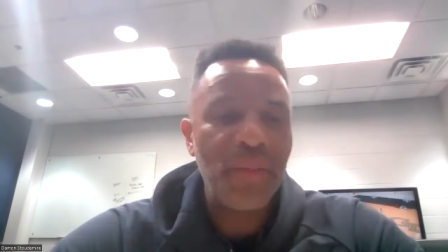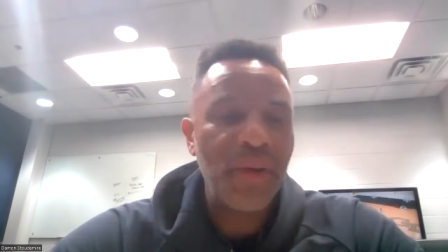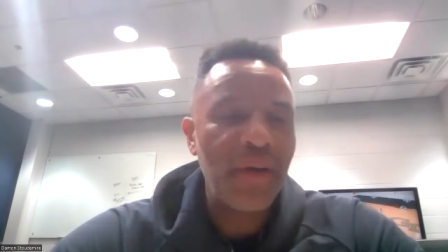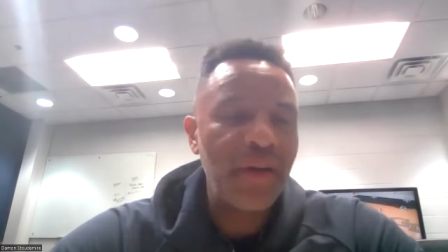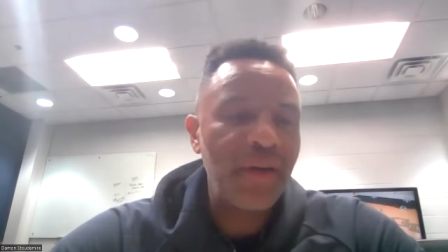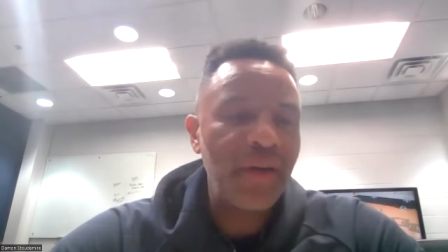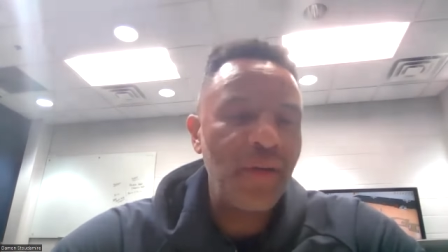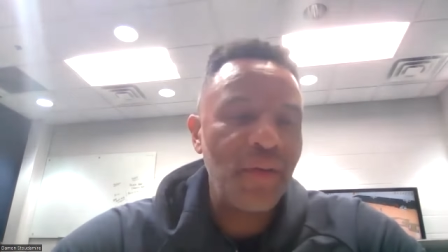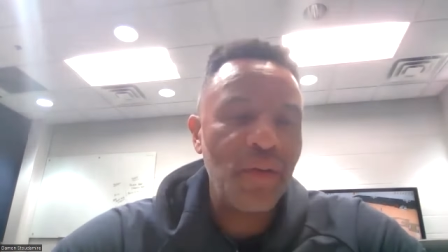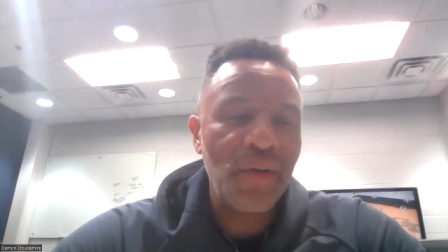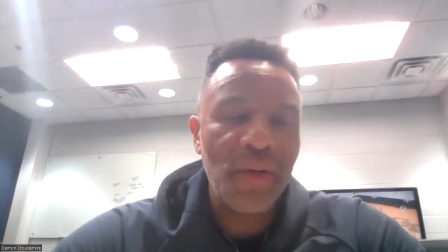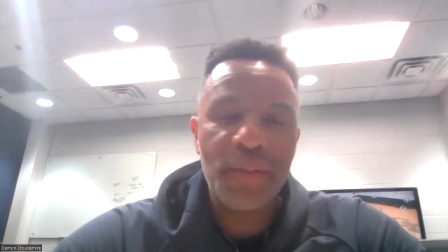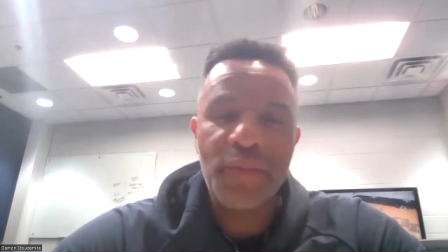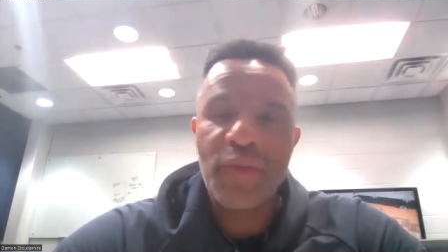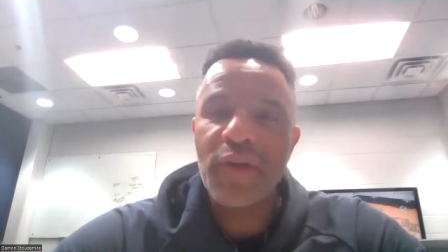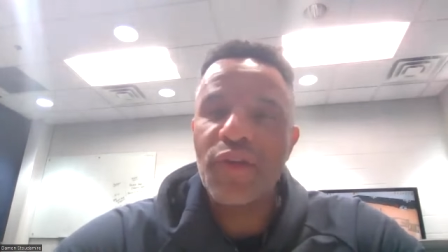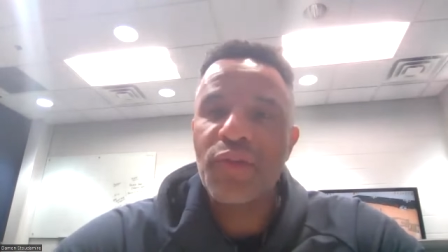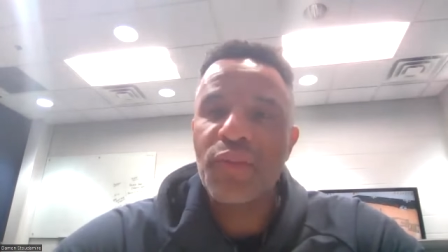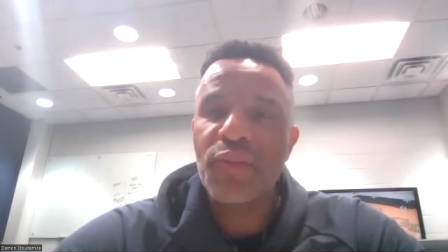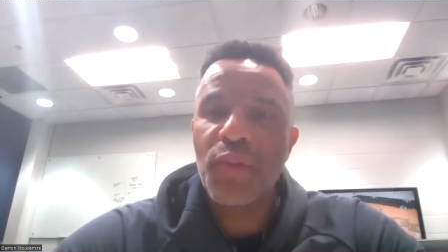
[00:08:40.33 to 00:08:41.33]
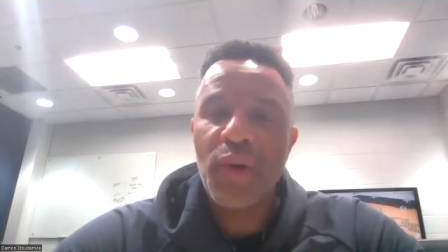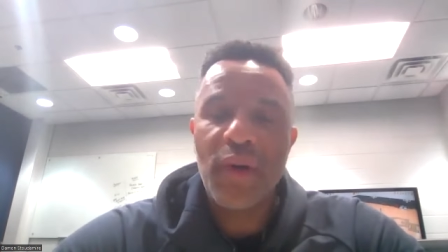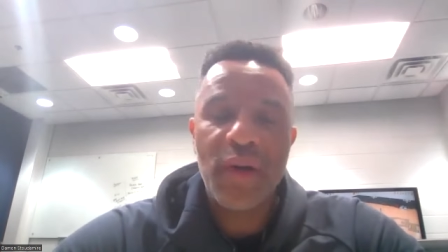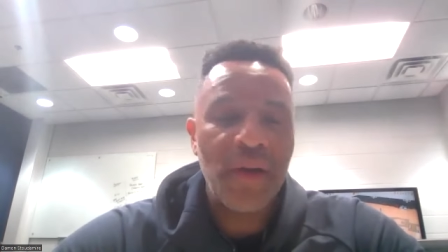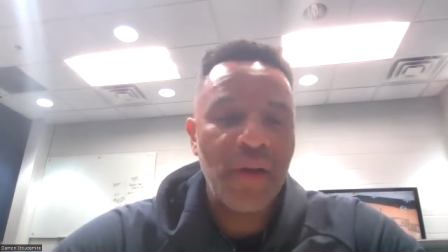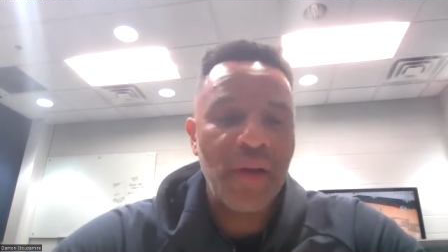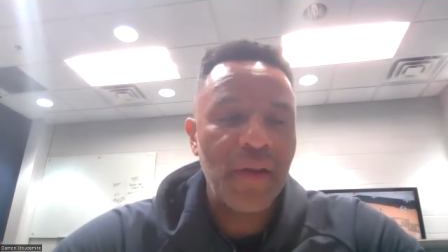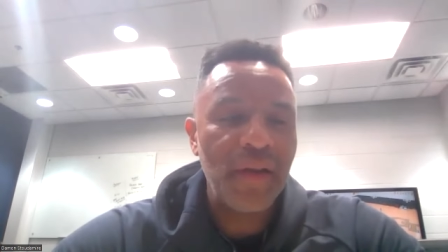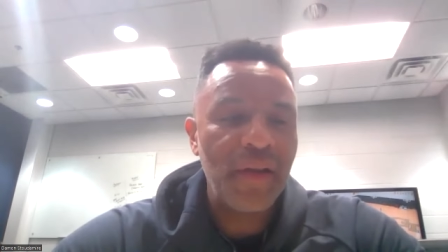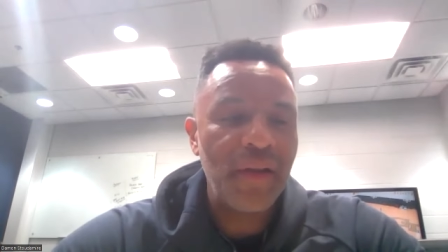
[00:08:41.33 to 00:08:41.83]
But, you know, up to this point,
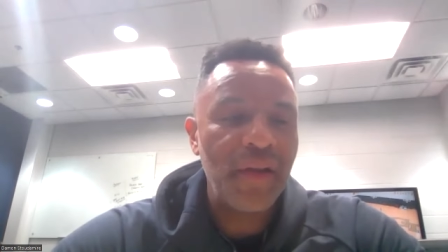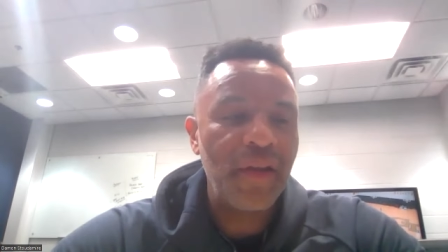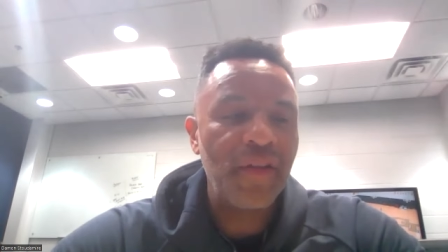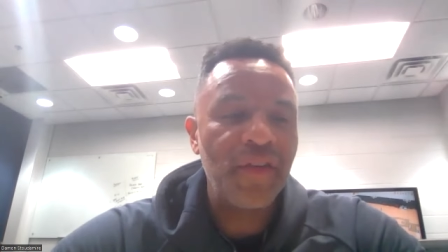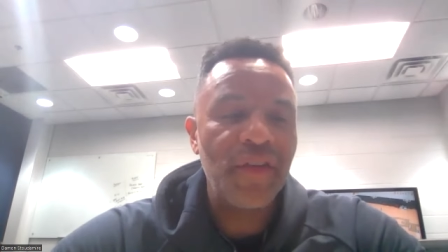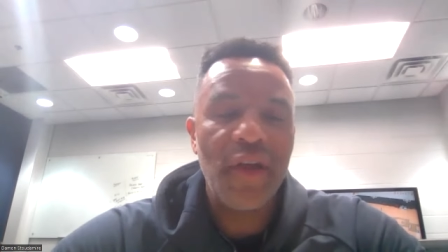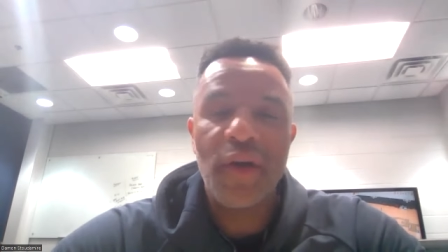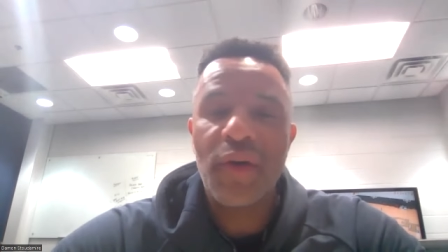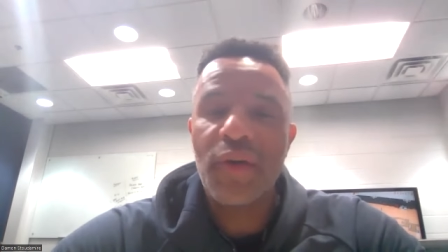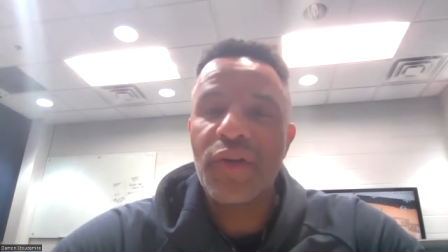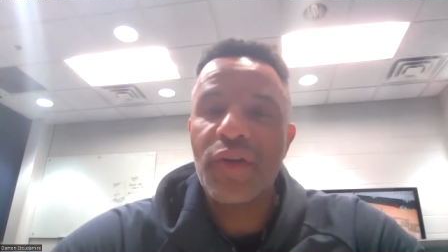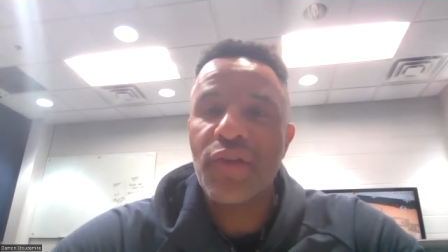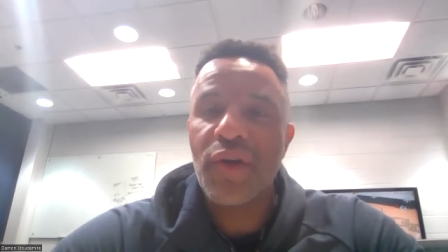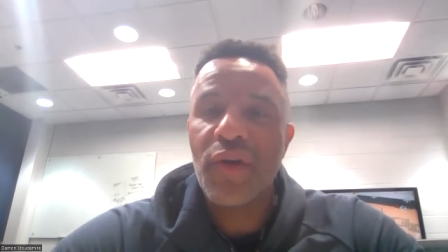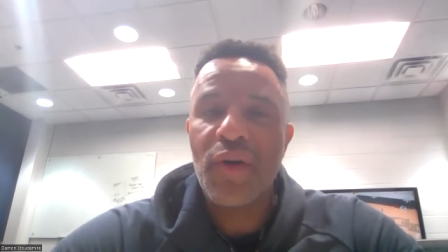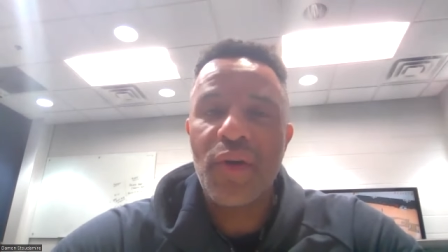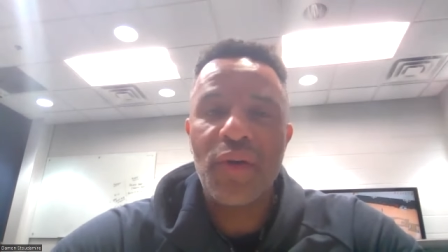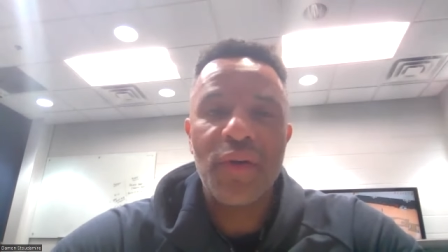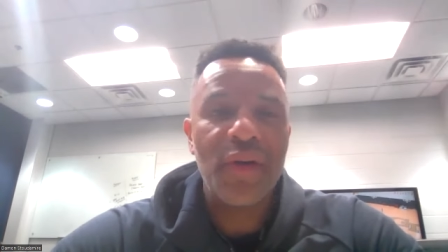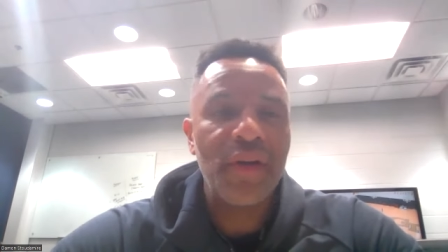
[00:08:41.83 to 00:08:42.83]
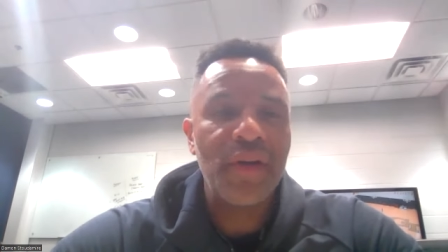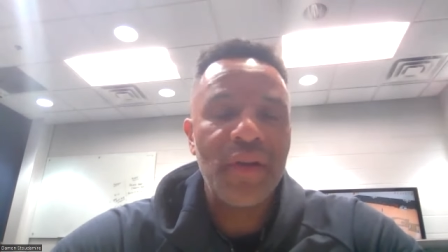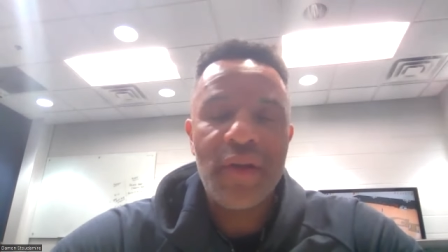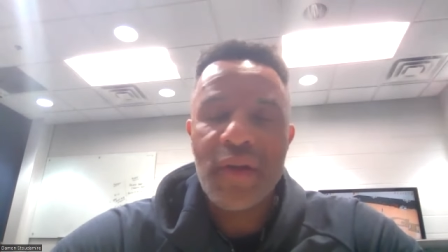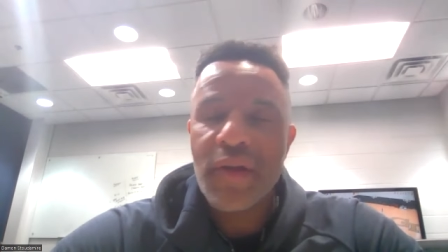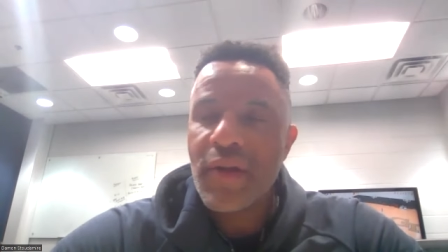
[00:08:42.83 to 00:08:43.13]
I, he's held his own and,